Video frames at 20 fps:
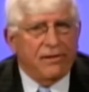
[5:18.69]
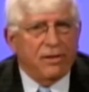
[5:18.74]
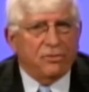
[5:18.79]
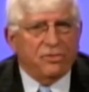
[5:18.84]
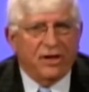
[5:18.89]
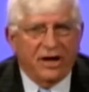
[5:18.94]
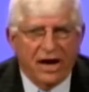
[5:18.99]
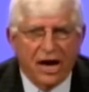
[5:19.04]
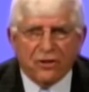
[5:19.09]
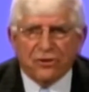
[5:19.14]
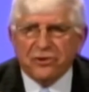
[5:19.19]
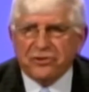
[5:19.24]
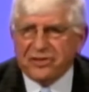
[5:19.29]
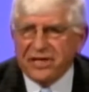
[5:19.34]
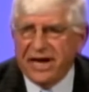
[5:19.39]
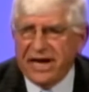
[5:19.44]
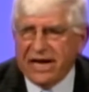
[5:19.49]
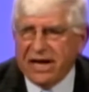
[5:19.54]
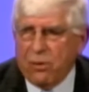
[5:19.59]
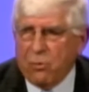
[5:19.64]
The other
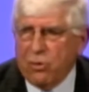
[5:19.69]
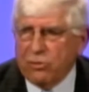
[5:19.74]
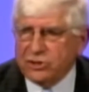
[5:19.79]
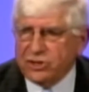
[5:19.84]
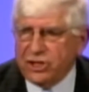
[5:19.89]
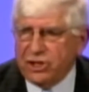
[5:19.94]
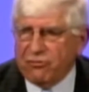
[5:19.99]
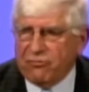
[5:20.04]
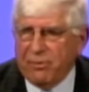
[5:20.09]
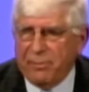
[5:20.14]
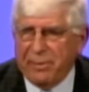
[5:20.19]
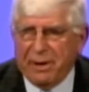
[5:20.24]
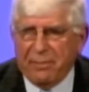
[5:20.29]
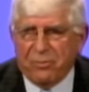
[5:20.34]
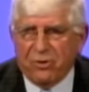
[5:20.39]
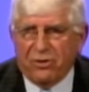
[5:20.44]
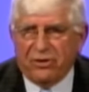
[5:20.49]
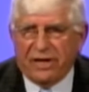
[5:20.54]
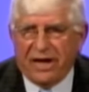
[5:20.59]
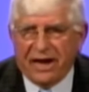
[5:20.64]
thing I want you to
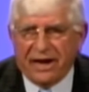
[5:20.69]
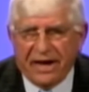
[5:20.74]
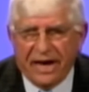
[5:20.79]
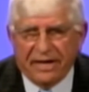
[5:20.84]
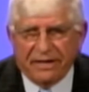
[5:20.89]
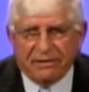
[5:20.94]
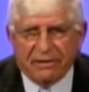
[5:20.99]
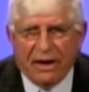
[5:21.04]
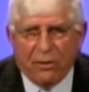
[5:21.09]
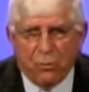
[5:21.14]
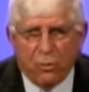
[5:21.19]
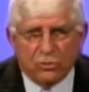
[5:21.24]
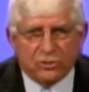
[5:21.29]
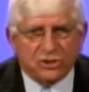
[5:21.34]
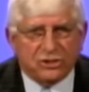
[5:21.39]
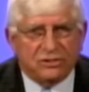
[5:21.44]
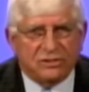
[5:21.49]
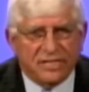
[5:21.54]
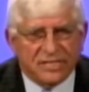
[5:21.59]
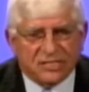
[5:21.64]
remember, and I, and I want
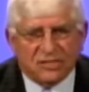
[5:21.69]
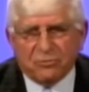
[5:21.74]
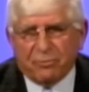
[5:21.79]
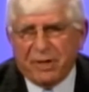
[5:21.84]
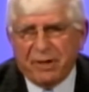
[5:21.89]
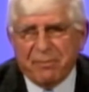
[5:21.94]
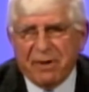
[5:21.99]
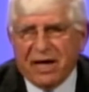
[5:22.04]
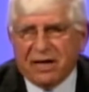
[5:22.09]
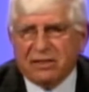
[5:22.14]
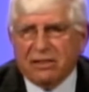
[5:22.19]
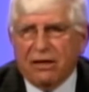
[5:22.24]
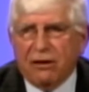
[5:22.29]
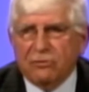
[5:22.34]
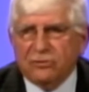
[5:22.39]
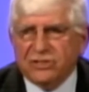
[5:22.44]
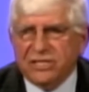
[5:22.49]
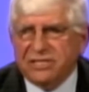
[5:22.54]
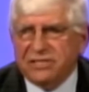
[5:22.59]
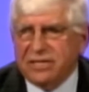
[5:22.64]
this will be my
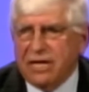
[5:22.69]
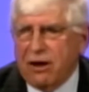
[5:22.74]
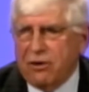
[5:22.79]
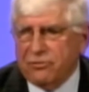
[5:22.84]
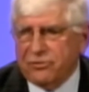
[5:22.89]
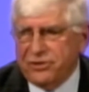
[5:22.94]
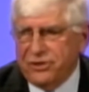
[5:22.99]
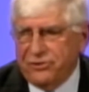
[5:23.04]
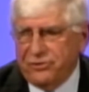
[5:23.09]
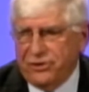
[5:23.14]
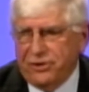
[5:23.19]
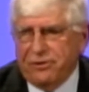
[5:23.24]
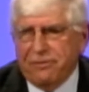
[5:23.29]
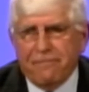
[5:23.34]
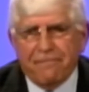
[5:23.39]
closing thought to you.